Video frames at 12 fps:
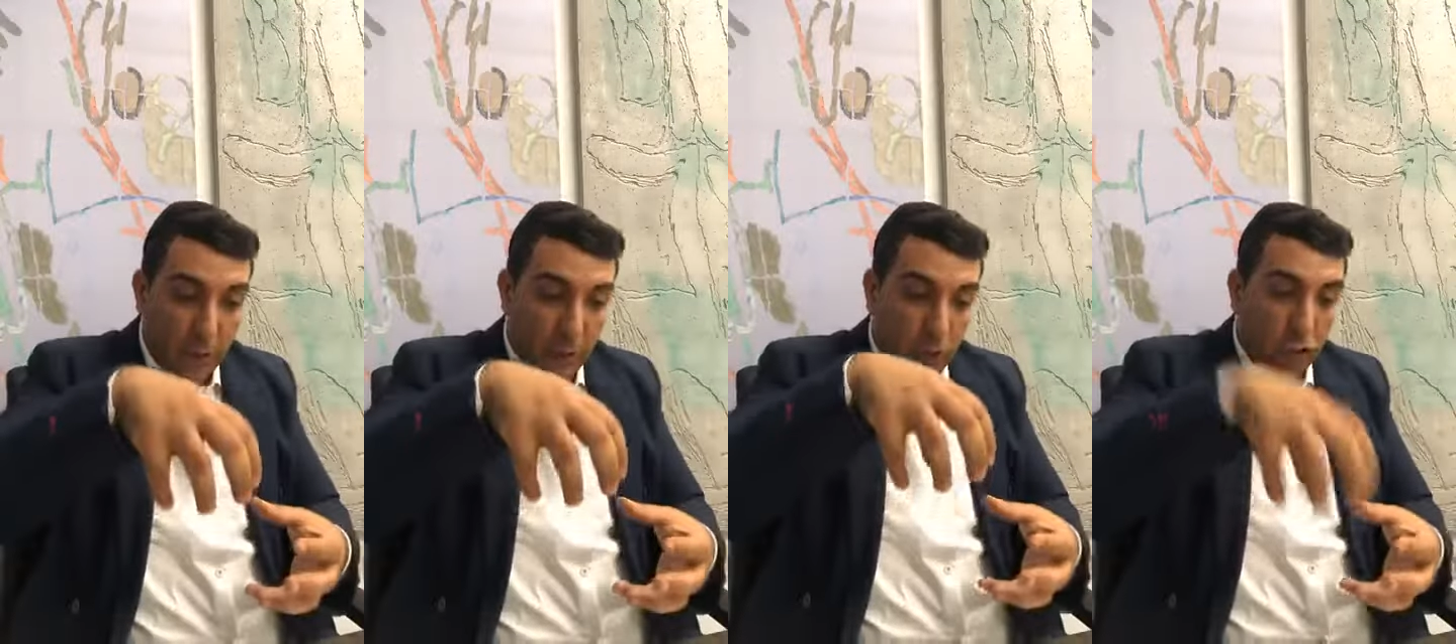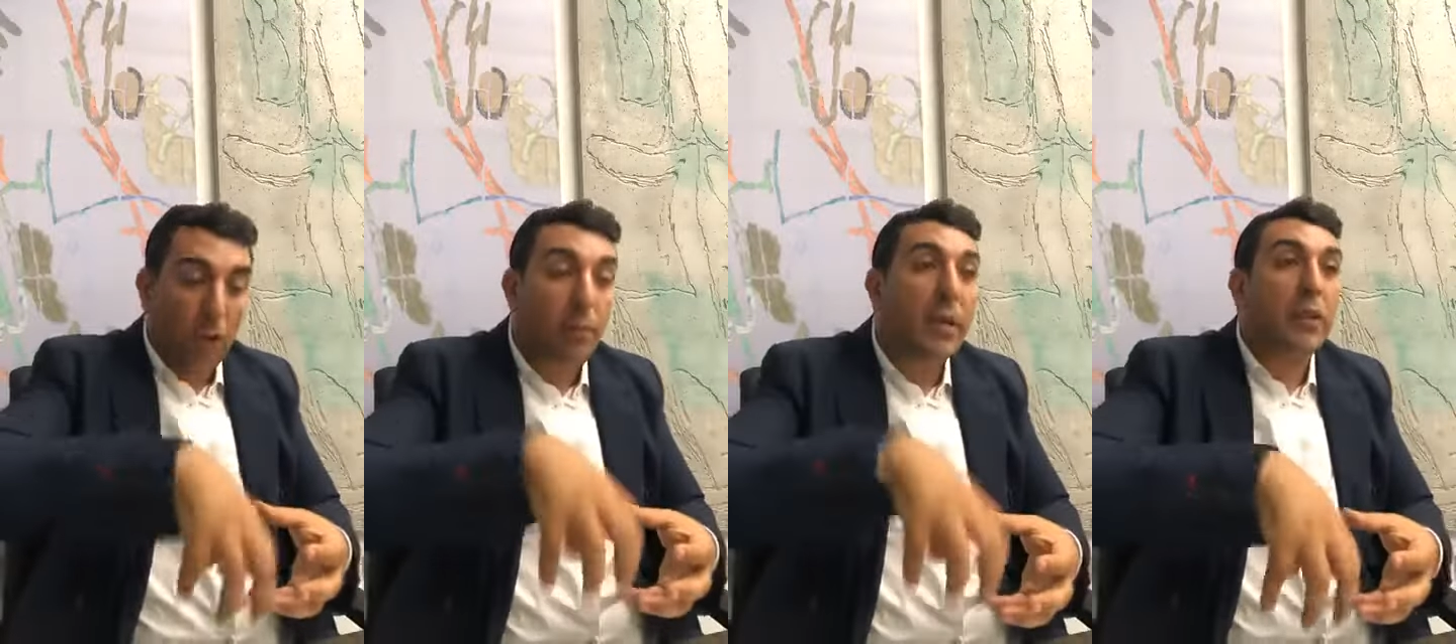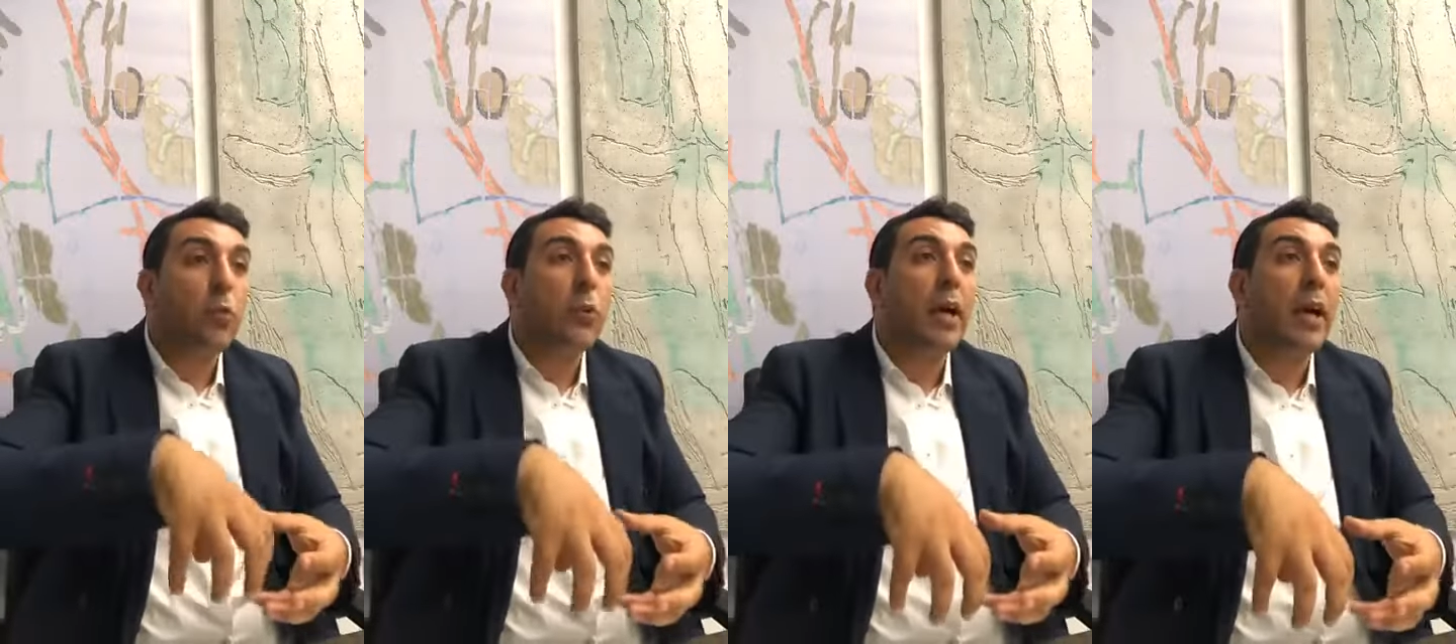neshama
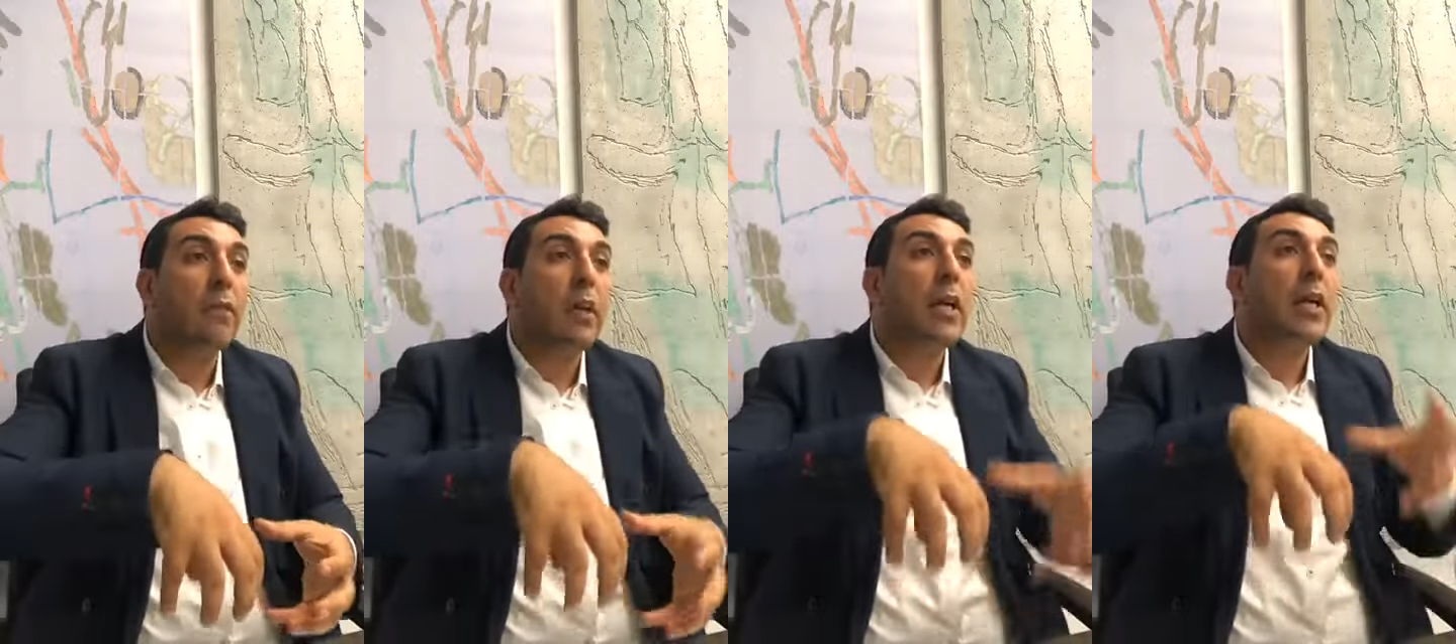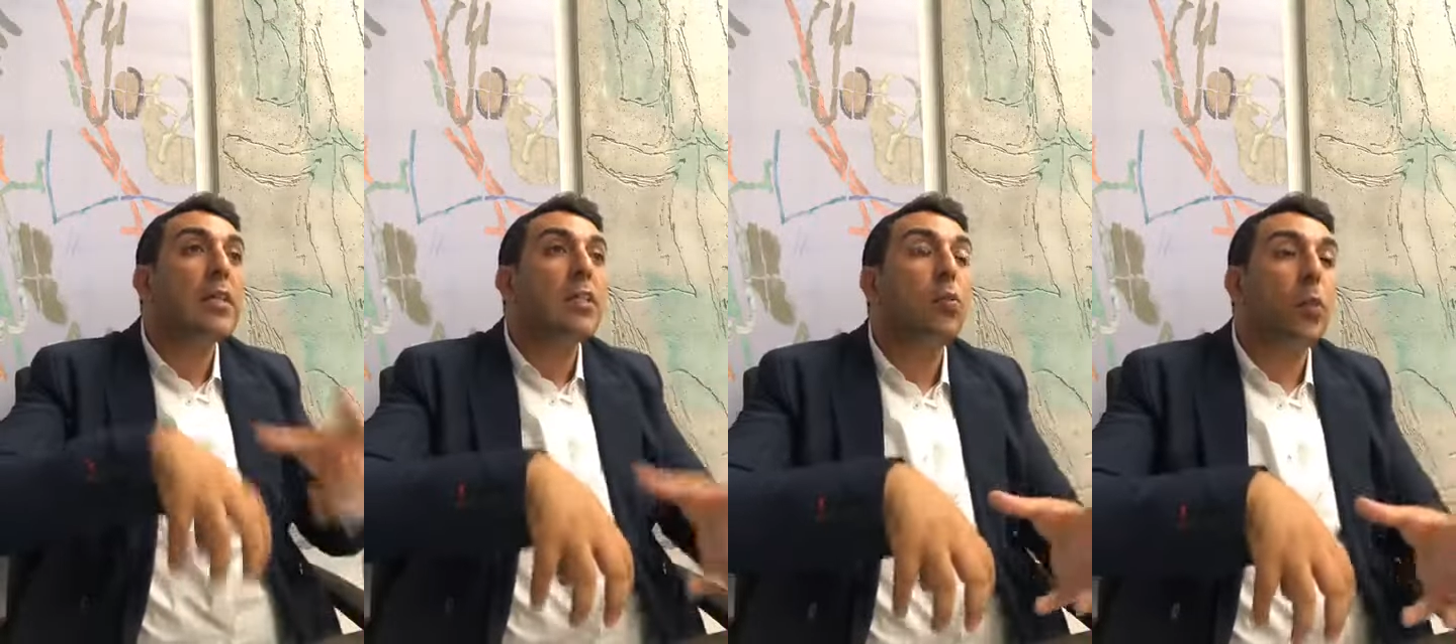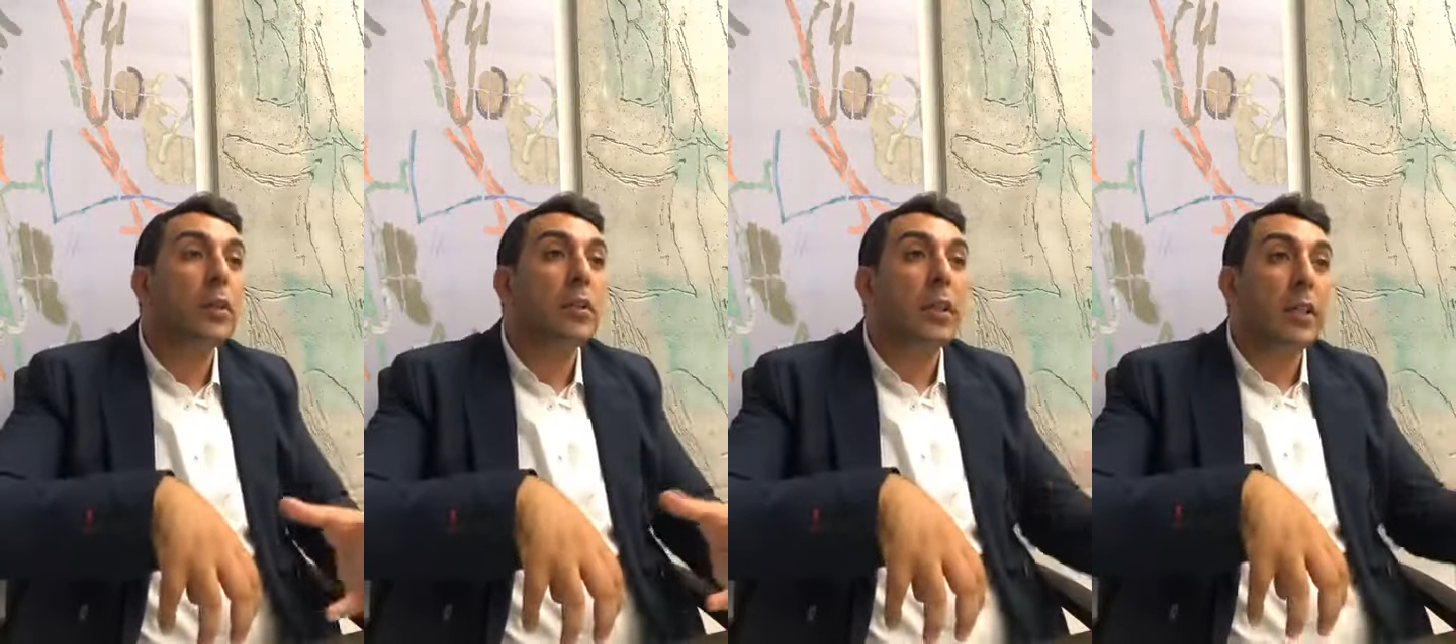that we have, is the
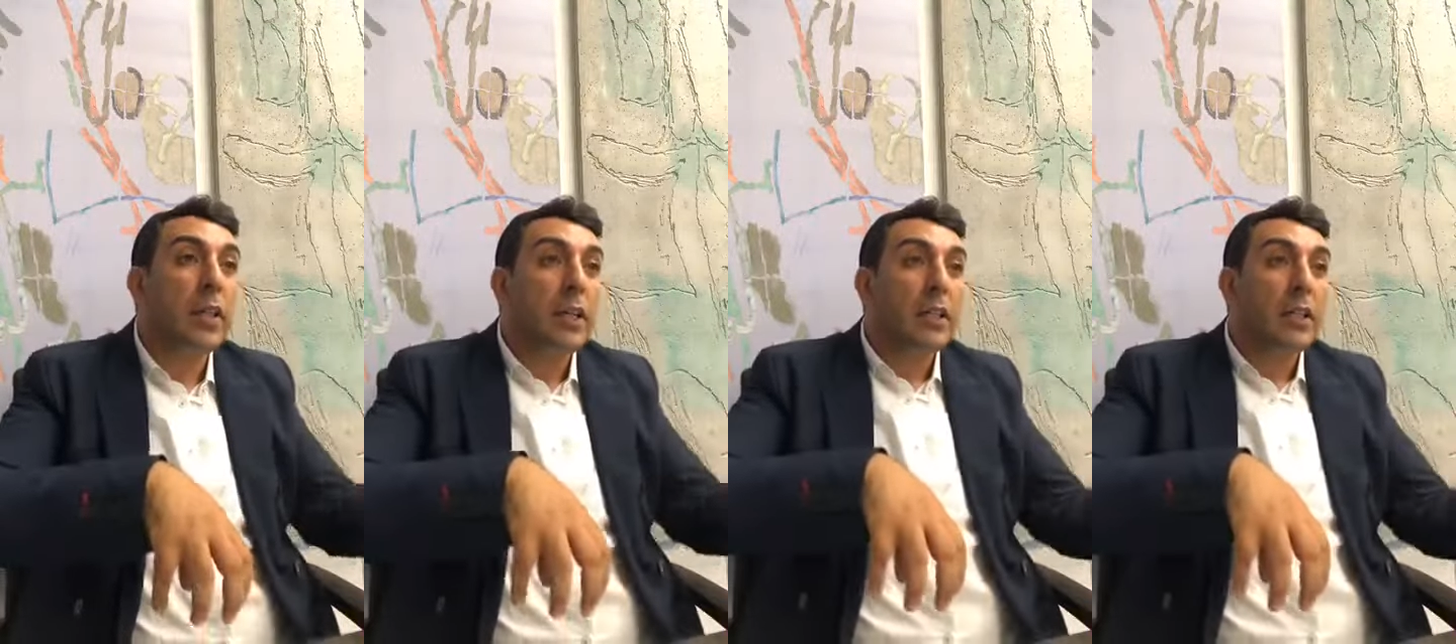one thing.